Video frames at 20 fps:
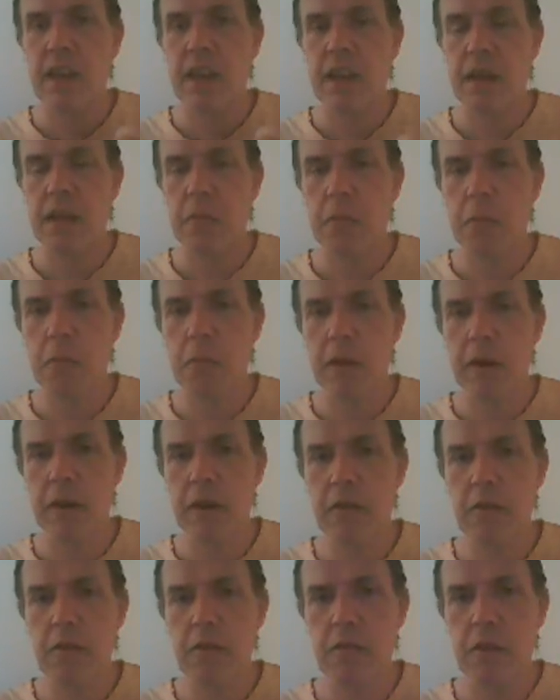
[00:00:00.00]
it
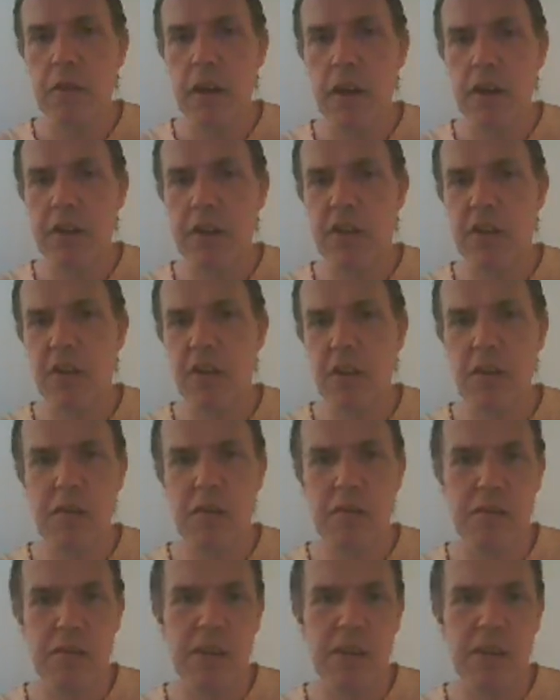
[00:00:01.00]
will occur.